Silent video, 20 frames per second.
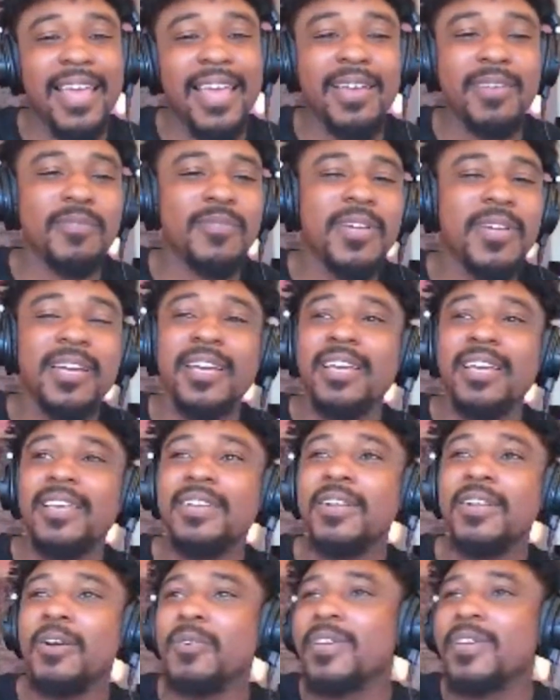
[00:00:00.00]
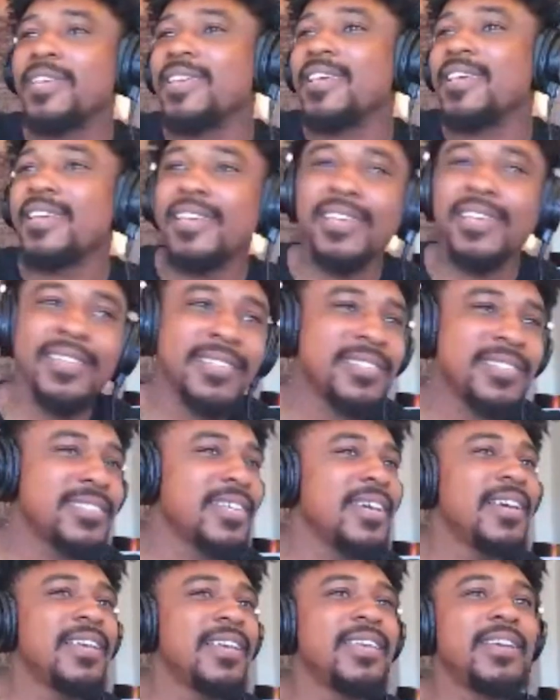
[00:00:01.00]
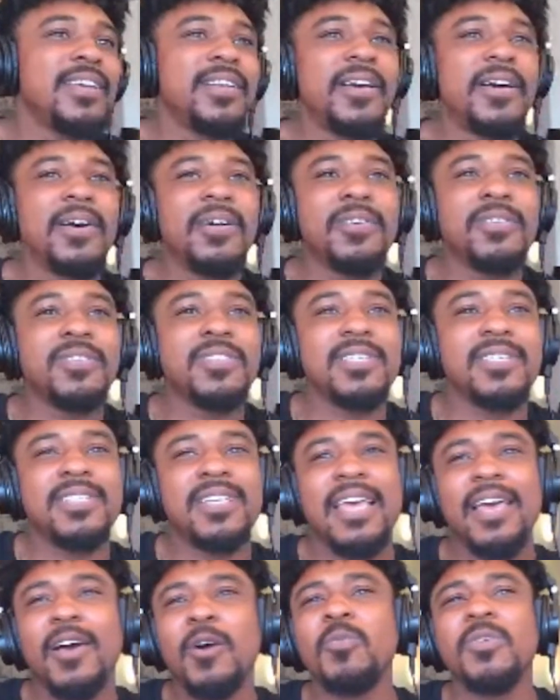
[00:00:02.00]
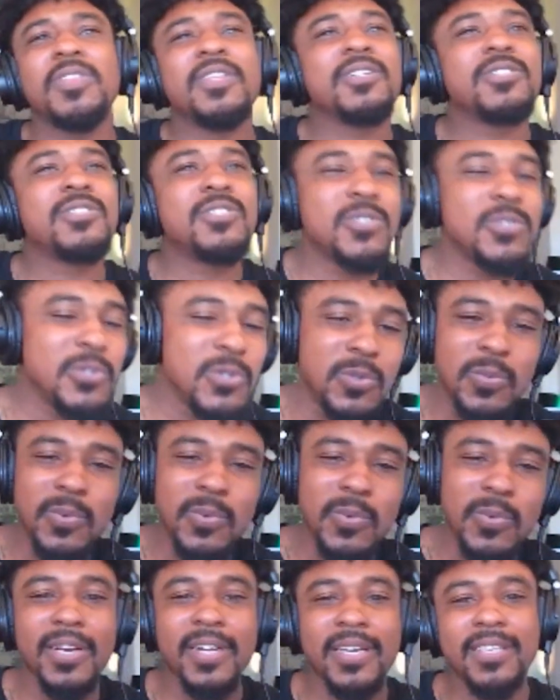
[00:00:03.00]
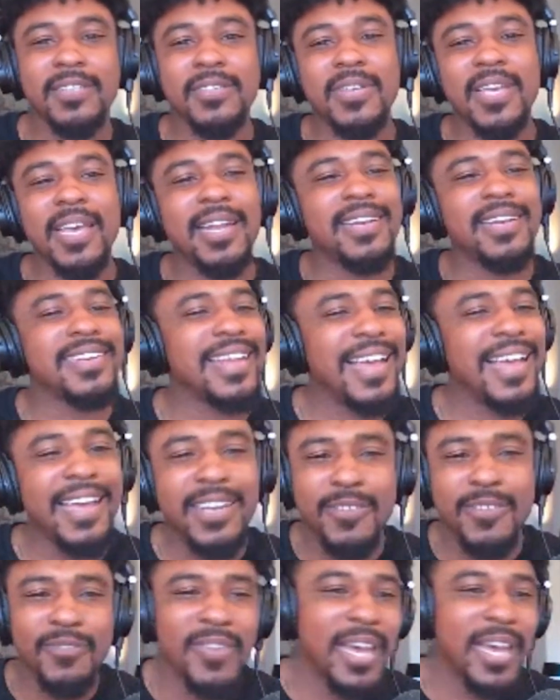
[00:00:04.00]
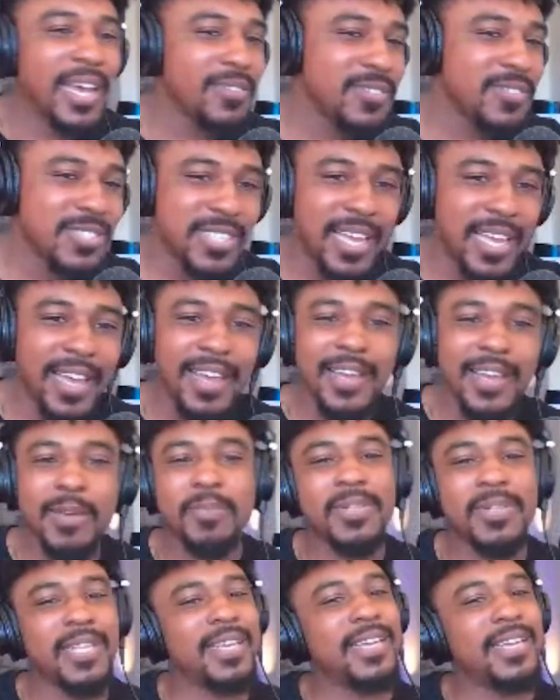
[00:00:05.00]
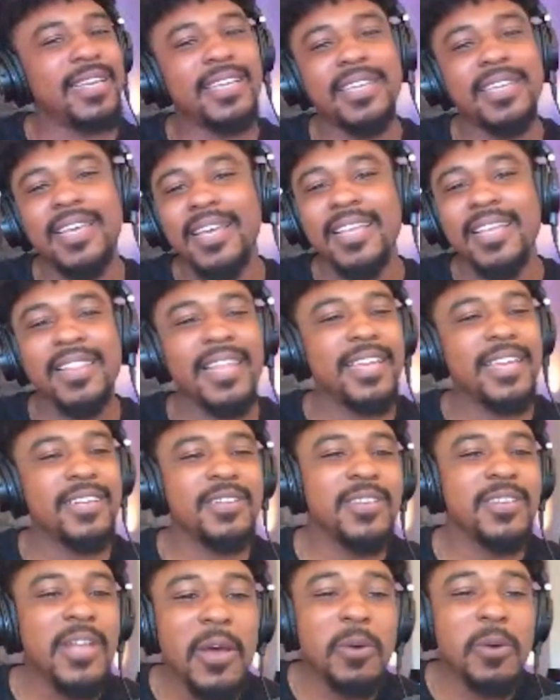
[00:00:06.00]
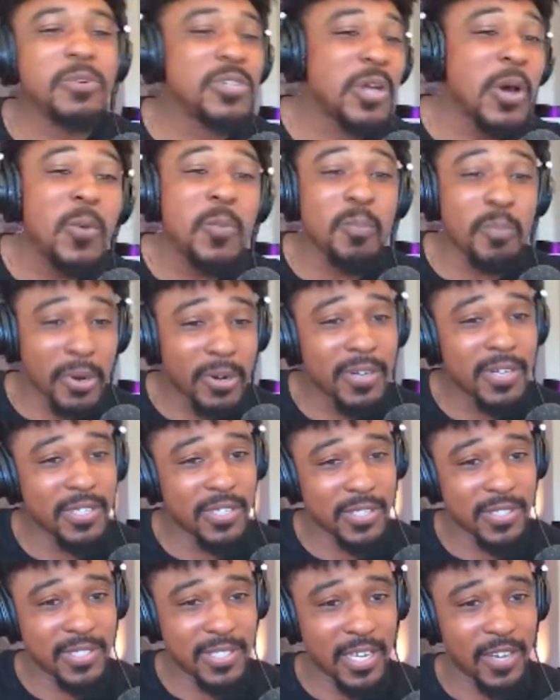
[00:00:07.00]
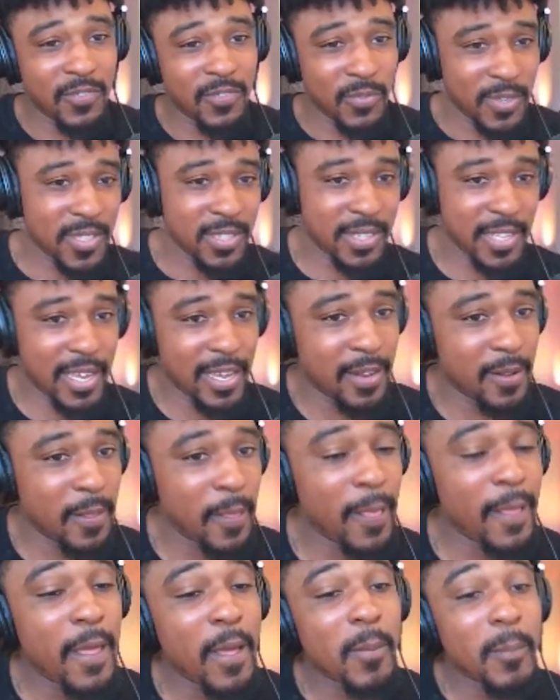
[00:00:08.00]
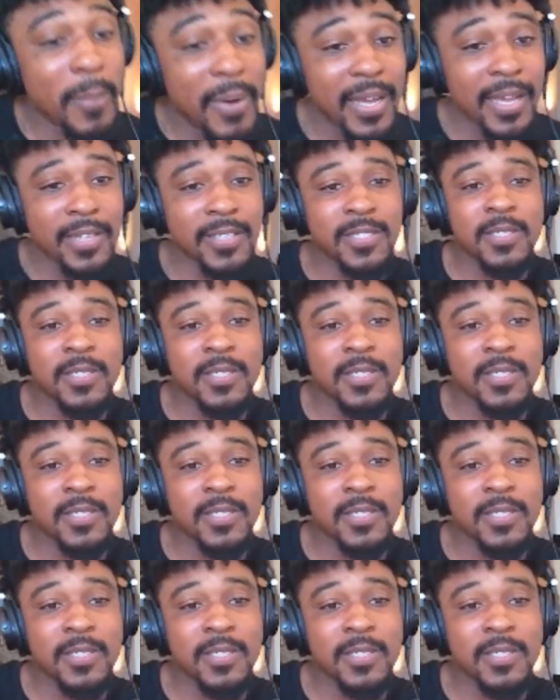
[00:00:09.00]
have kids to help with their schoolwork, and you got a 9 to 5 job. Like no, don't burden yourself with that, but